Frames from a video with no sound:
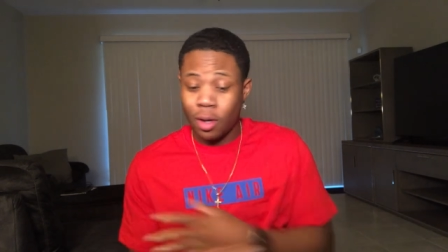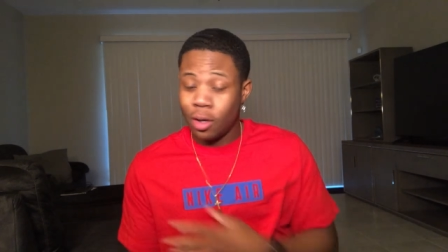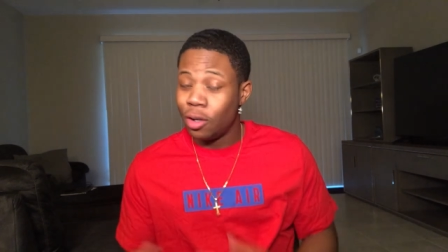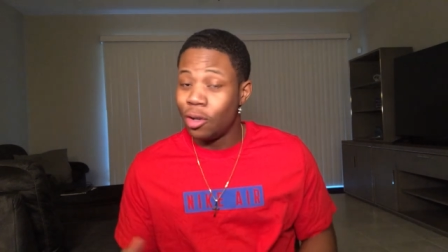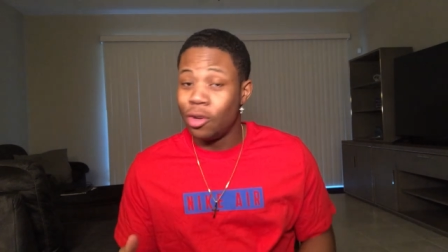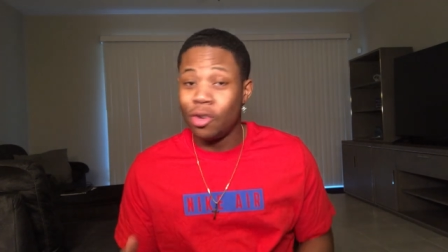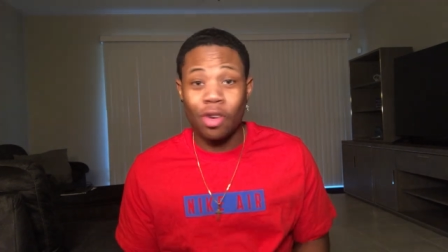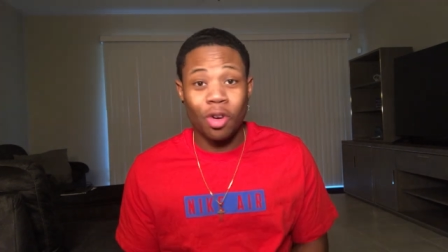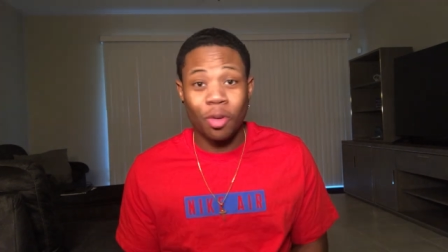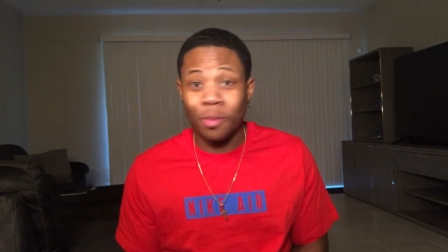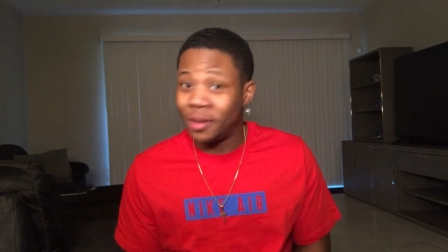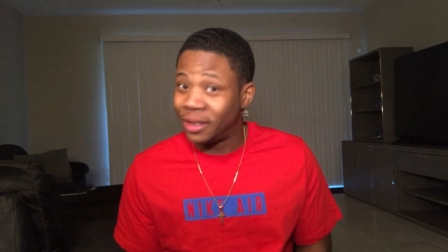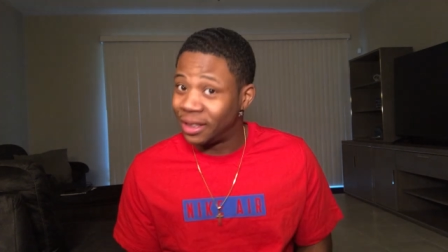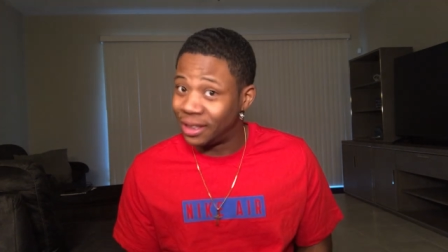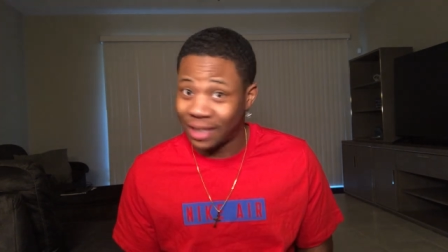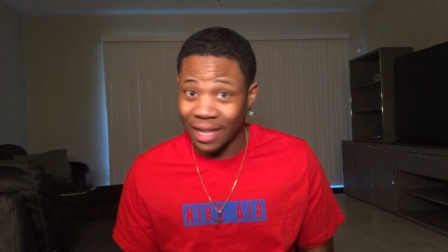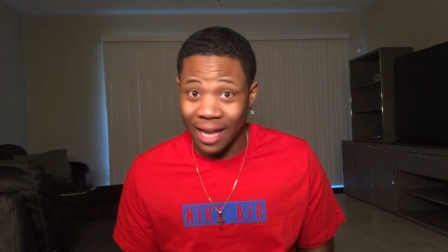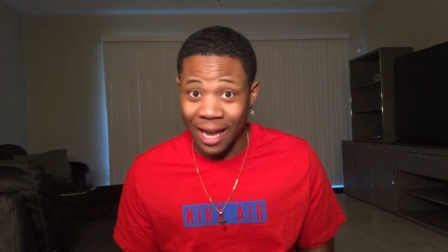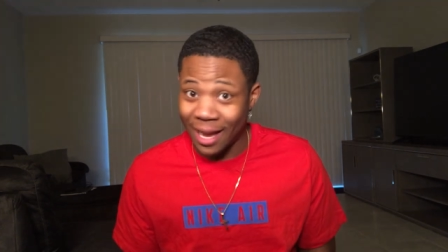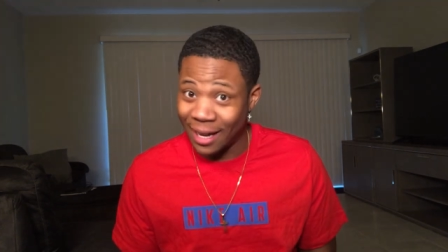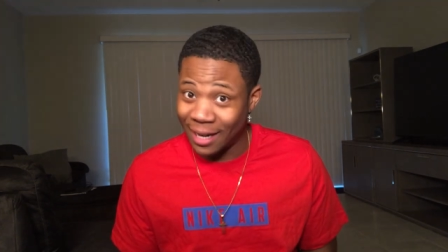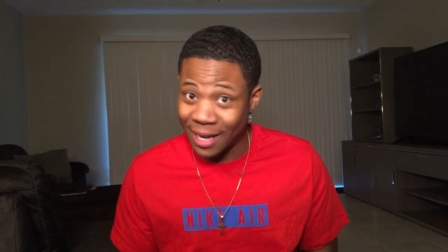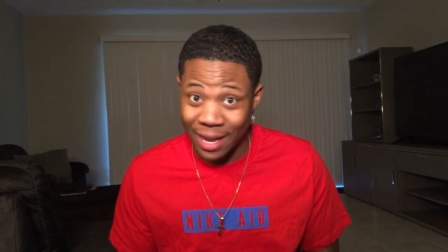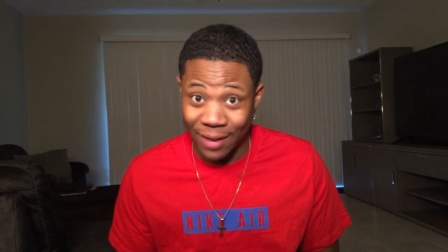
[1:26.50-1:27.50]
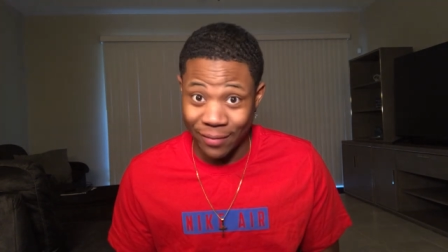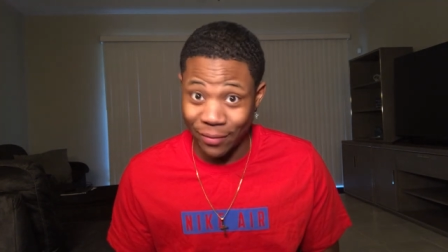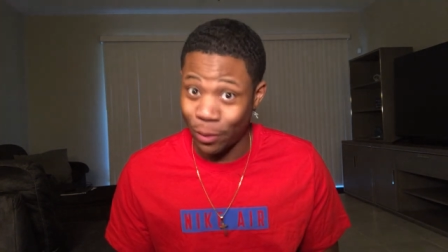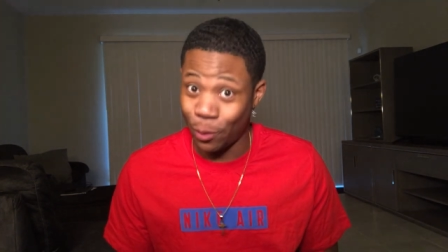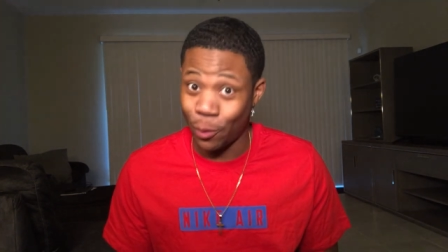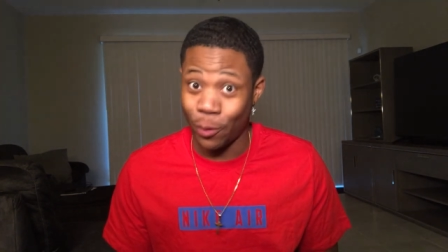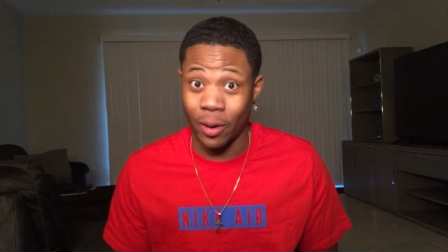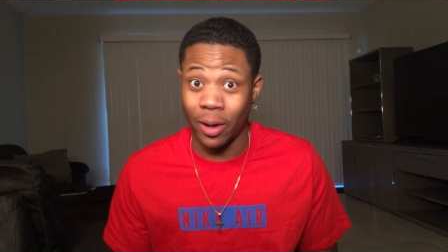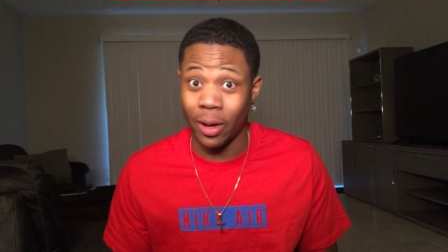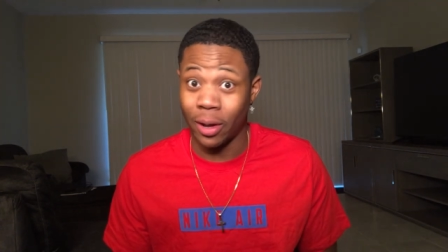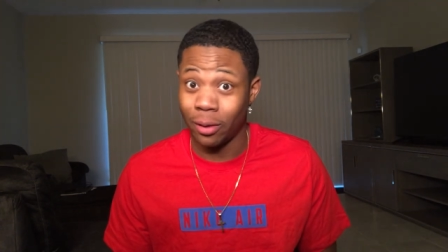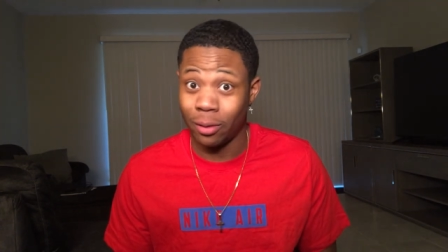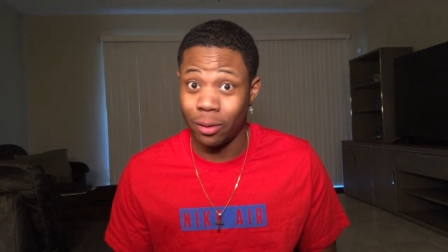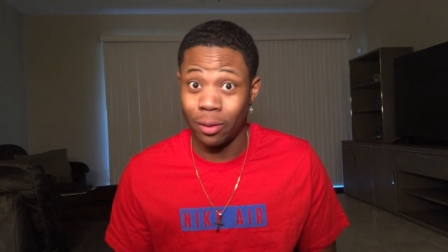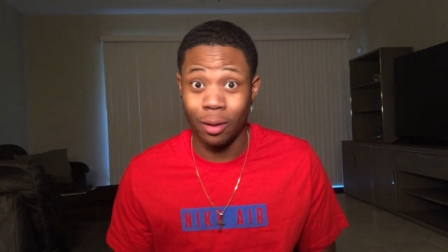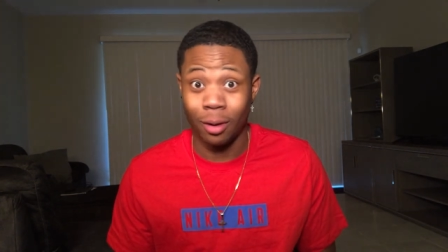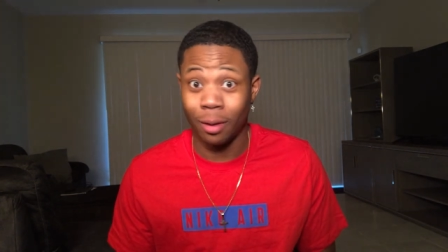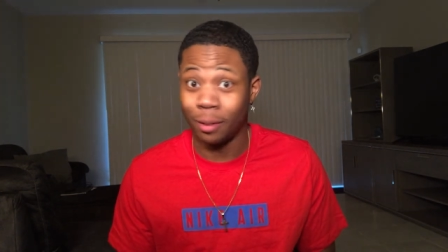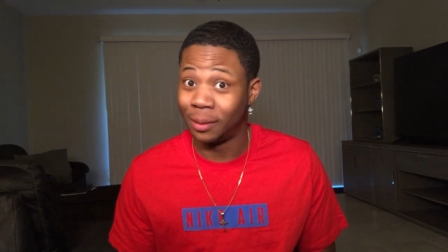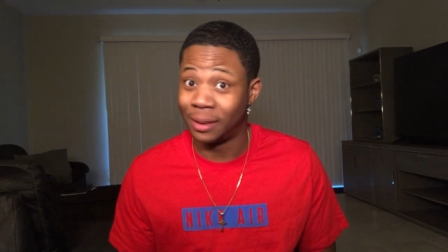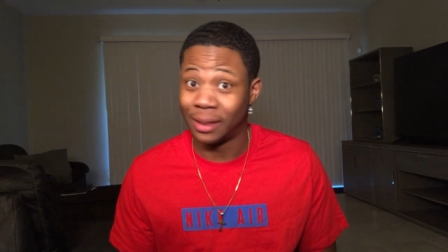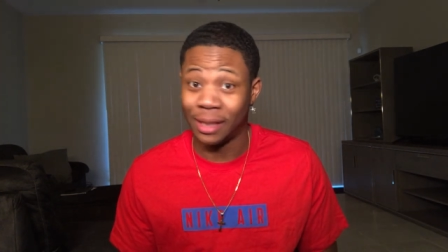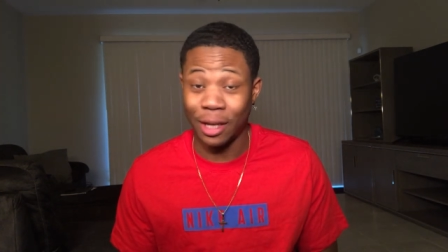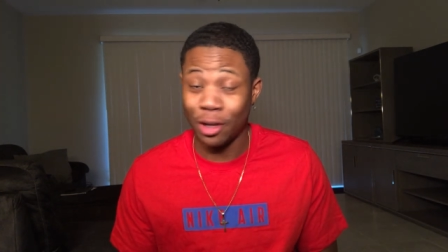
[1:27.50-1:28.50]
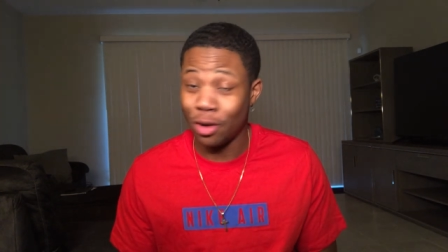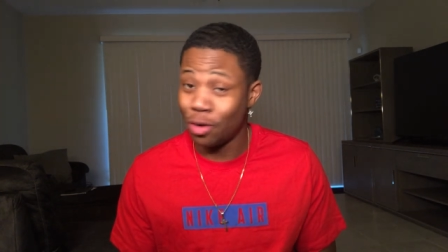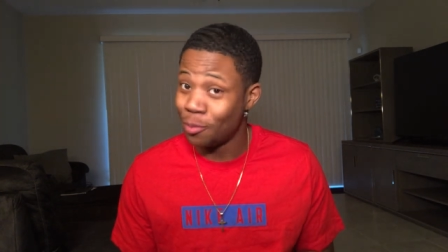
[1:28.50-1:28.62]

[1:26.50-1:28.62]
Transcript: you're gonna be sliding everywhere. You know what I'm saying?